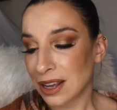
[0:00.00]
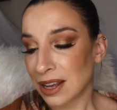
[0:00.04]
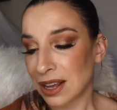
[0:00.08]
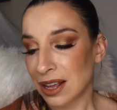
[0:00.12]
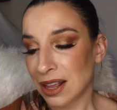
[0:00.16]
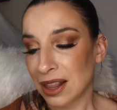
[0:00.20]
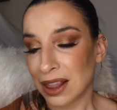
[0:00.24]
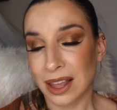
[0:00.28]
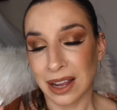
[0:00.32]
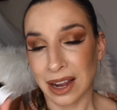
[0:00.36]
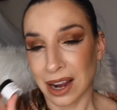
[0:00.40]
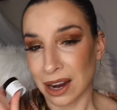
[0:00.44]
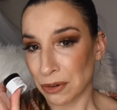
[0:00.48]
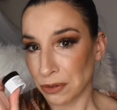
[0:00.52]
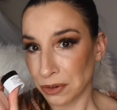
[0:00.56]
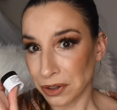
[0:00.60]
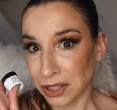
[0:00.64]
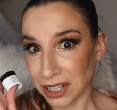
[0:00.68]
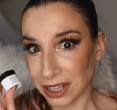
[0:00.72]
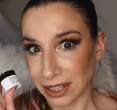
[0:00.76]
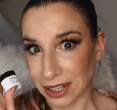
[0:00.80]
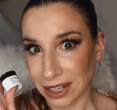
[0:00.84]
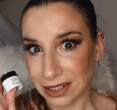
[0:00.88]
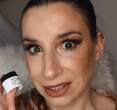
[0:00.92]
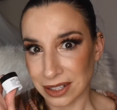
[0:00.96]
Like, I really
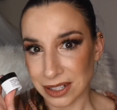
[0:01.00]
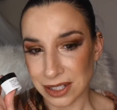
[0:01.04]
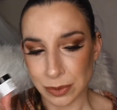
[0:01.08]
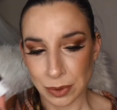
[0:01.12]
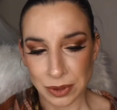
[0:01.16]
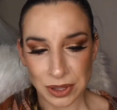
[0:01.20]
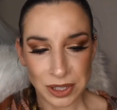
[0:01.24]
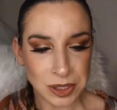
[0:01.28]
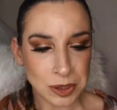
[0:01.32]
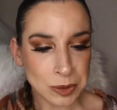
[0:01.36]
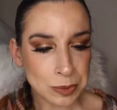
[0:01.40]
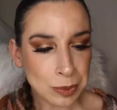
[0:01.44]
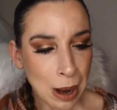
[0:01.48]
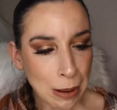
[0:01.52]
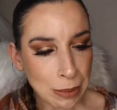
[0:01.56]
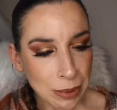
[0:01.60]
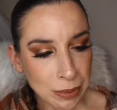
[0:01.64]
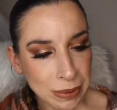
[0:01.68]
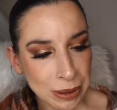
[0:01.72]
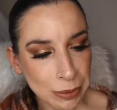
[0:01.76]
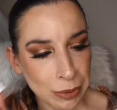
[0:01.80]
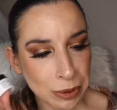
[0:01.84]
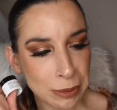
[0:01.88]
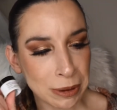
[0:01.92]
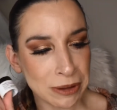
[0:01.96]
like this one. This is probably
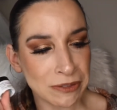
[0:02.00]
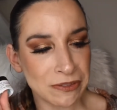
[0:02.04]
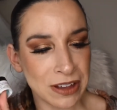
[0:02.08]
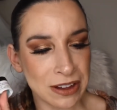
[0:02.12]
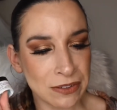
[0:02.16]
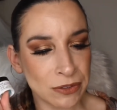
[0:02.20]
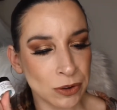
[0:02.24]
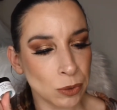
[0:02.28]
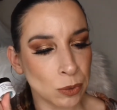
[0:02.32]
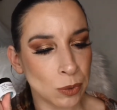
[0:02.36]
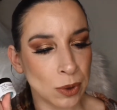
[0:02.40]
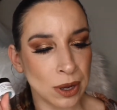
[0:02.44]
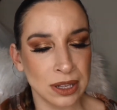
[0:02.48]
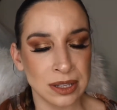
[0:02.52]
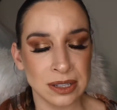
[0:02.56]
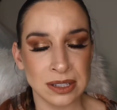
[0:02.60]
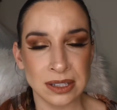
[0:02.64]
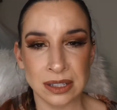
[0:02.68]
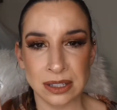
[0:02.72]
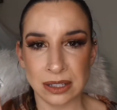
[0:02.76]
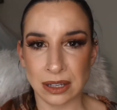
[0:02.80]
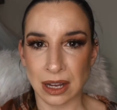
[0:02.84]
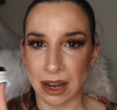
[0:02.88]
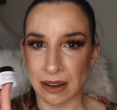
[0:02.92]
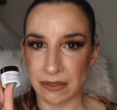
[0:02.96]
one of my favorite ones
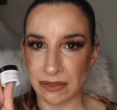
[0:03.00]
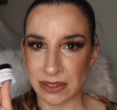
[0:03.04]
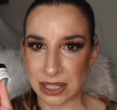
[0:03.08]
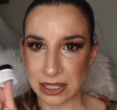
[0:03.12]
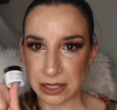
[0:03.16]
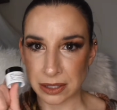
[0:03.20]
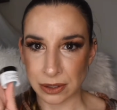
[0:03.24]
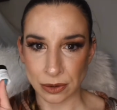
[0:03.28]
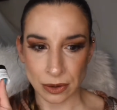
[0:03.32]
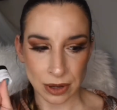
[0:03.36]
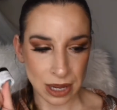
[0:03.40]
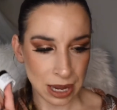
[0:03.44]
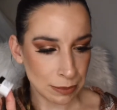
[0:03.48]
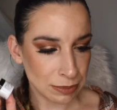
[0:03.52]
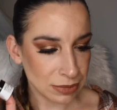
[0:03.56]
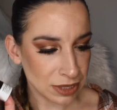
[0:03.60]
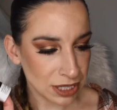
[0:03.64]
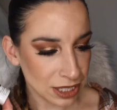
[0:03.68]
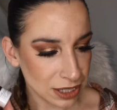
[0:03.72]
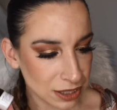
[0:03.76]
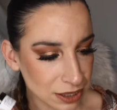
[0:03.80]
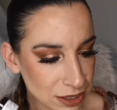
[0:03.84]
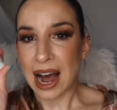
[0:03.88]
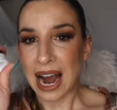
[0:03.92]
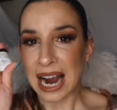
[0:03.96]
of these little
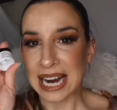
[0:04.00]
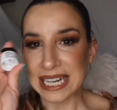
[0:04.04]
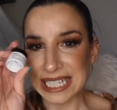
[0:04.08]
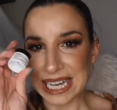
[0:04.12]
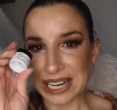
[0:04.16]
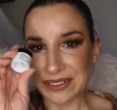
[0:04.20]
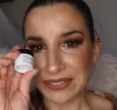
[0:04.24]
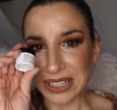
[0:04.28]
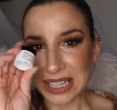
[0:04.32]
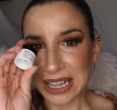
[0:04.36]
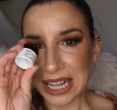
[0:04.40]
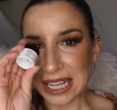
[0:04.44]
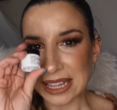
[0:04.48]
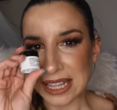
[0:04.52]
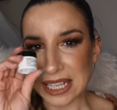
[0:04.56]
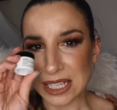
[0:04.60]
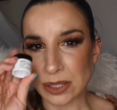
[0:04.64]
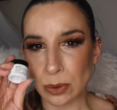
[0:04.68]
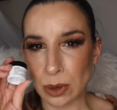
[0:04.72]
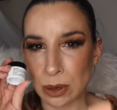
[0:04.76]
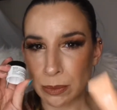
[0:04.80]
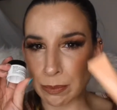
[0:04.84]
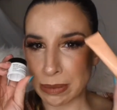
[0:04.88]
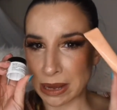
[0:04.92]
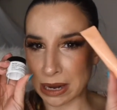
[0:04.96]
empties. I definitely like this
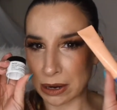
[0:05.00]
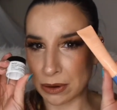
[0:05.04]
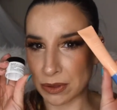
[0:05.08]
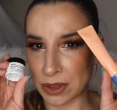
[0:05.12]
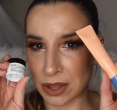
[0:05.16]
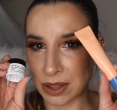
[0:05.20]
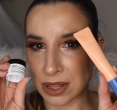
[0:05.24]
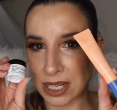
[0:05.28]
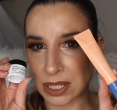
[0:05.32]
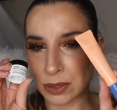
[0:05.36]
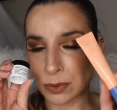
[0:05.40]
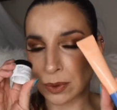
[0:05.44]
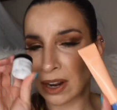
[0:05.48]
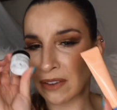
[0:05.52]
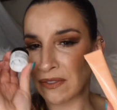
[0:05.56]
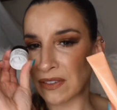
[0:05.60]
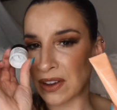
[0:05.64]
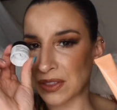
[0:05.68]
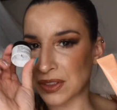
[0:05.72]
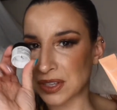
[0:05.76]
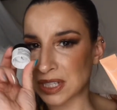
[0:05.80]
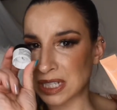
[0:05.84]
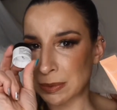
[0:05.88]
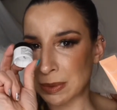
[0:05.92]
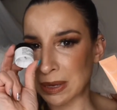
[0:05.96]
one better than this one. I found
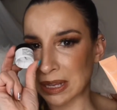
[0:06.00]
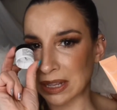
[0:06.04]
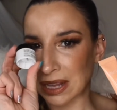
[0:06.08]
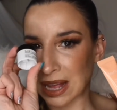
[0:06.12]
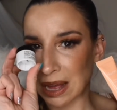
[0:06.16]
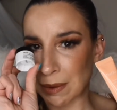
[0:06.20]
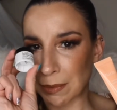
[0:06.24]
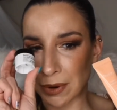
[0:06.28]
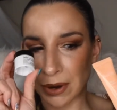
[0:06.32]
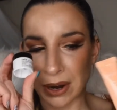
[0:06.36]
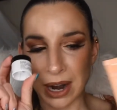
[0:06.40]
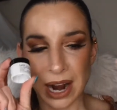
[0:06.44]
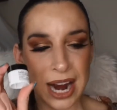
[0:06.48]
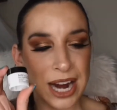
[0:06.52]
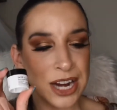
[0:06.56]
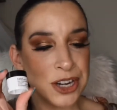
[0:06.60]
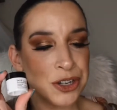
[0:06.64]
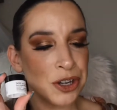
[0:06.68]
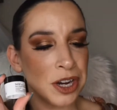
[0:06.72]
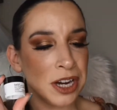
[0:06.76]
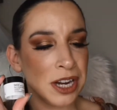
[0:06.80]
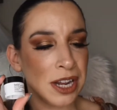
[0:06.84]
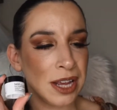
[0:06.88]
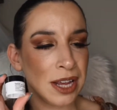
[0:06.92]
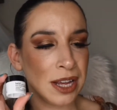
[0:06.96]
this to be a lot more
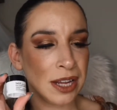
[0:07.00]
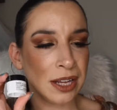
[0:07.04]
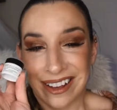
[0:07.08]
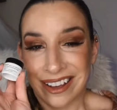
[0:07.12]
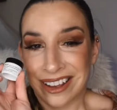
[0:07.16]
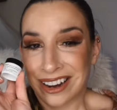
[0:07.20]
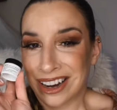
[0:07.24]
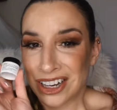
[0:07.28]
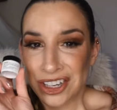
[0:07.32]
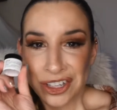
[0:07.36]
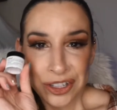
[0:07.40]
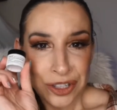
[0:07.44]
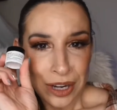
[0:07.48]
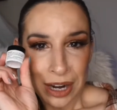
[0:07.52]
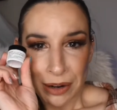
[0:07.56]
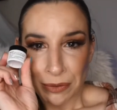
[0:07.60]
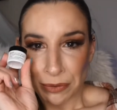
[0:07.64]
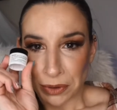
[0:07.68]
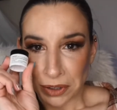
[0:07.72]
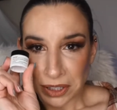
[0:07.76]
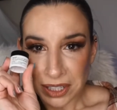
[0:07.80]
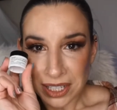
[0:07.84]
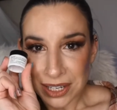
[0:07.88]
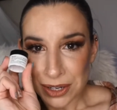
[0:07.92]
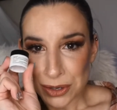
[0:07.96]
hydrating, and I
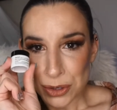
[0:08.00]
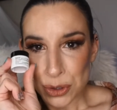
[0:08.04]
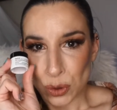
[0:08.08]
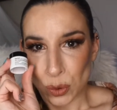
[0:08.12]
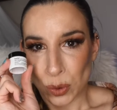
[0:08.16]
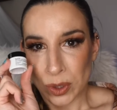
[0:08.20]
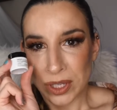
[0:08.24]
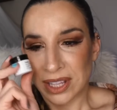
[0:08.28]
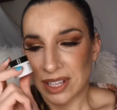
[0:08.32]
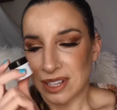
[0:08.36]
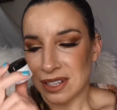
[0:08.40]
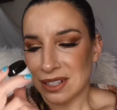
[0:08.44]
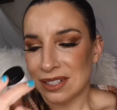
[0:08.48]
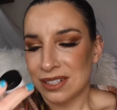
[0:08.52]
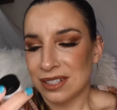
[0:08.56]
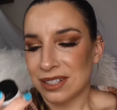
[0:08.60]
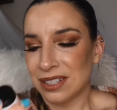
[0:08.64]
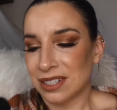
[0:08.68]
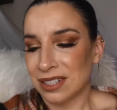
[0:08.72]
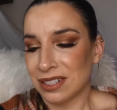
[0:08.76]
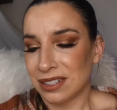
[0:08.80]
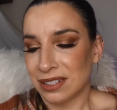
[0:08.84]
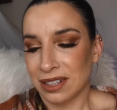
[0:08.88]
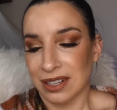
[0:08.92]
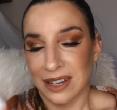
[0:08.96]
really enjoyed this.
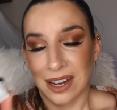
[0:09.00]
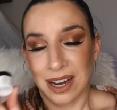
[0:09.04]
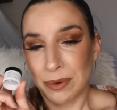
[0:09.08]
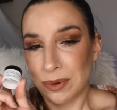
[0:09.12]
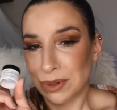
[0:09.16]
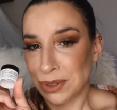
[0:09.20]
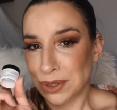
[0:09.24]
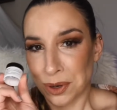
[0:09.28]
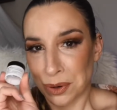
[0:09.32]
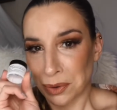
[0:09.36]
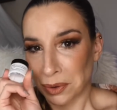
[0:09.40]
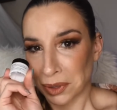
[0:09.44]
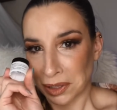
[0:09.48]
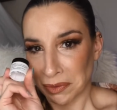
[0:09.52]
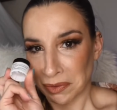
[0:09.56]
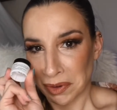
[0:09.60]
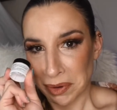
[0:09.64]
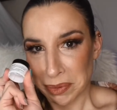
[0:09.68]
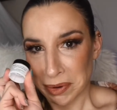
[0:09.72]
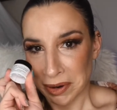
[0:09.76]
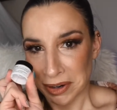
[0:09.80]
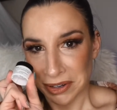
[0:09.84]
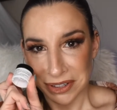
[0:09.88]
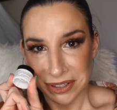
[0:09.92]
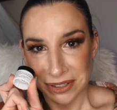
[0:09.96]
Like, I would totally
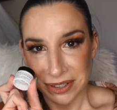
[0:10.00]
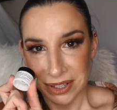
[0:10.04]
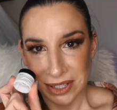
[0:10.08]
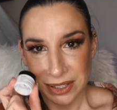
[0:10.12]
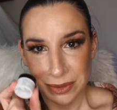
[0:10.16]
repurchase this